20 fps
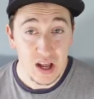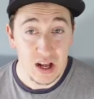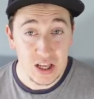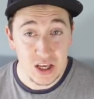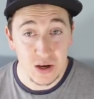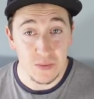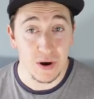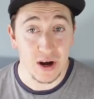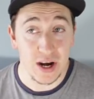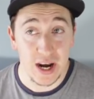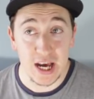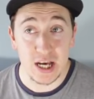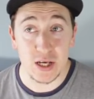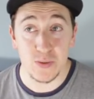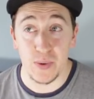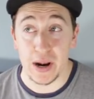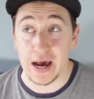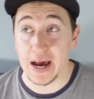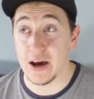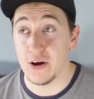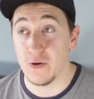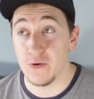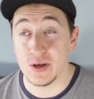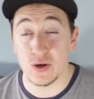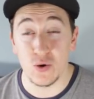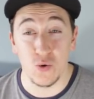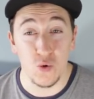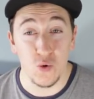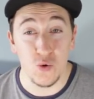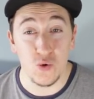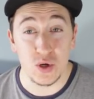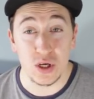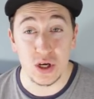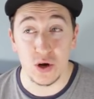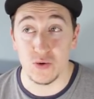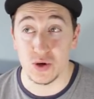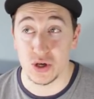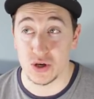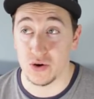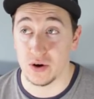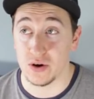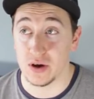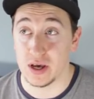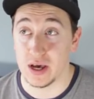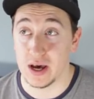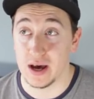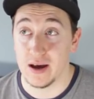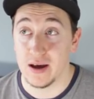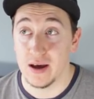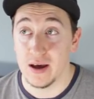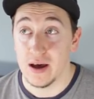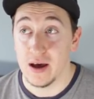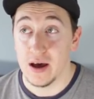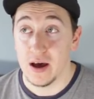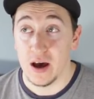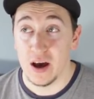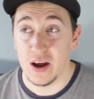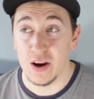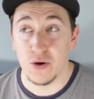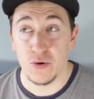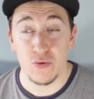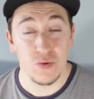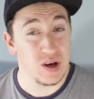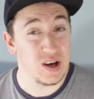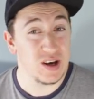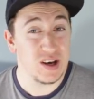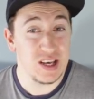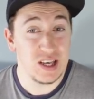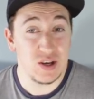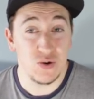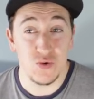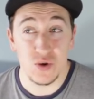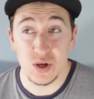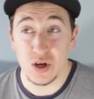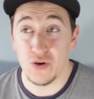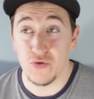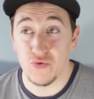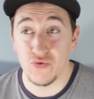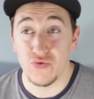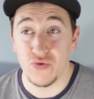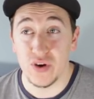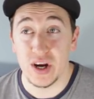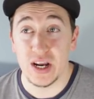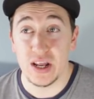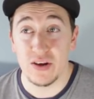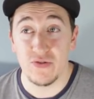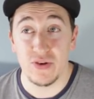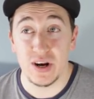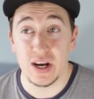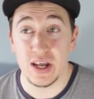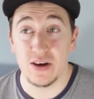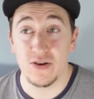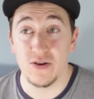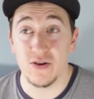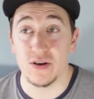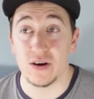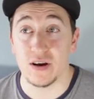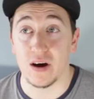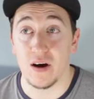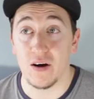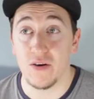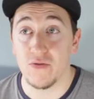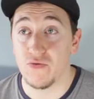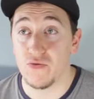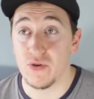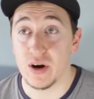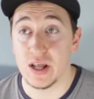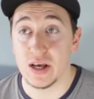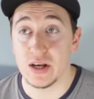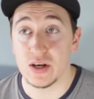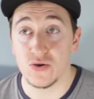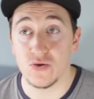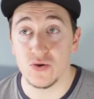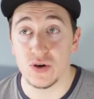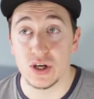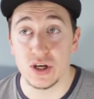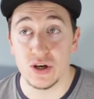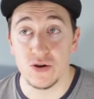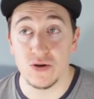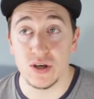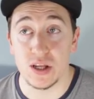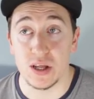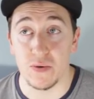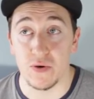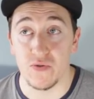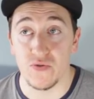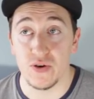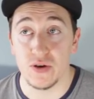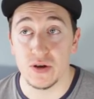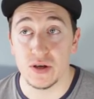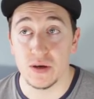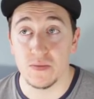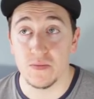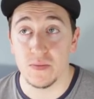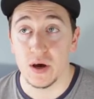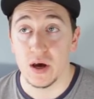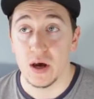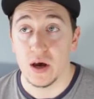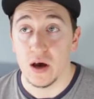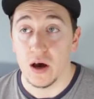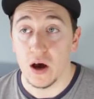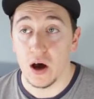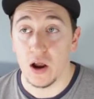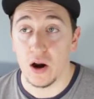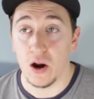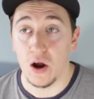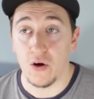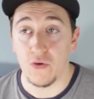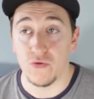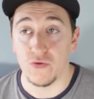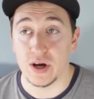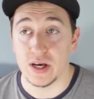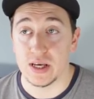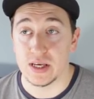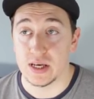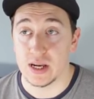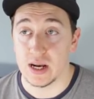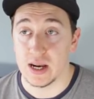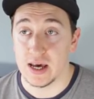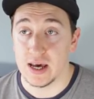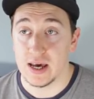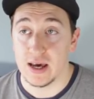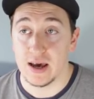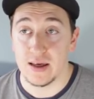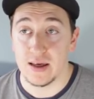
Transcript: to my next player, who is also a striker and who is also really good. I've really enjoyed using him. I've used him a lot recently,